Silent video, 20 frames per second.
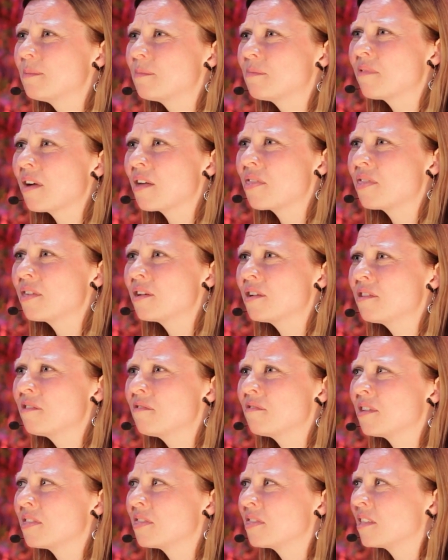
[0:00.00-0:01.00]

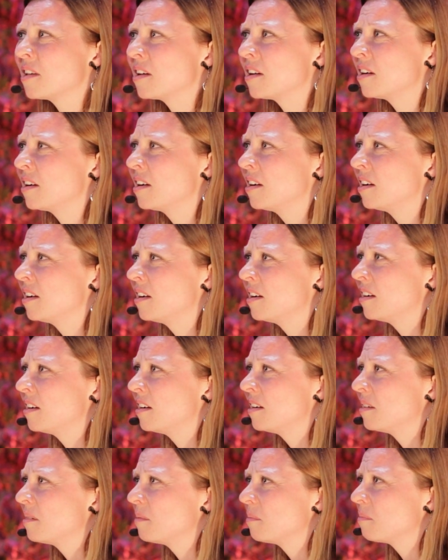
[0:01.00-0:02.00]
brother and the
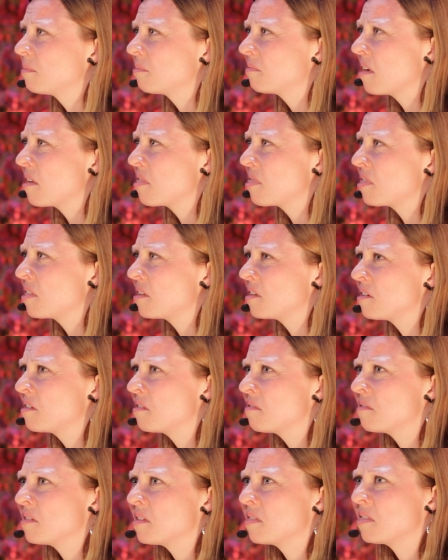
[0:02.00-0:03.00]

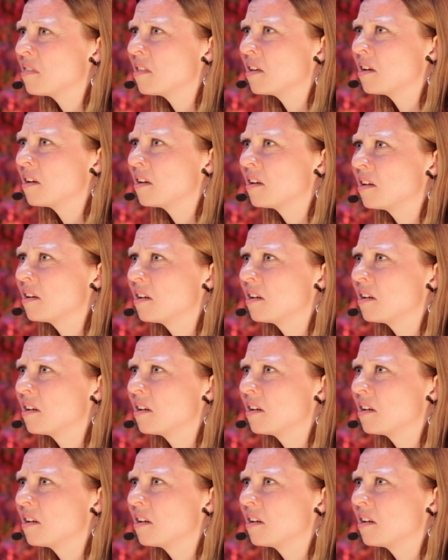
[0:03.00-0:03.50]
brother and the...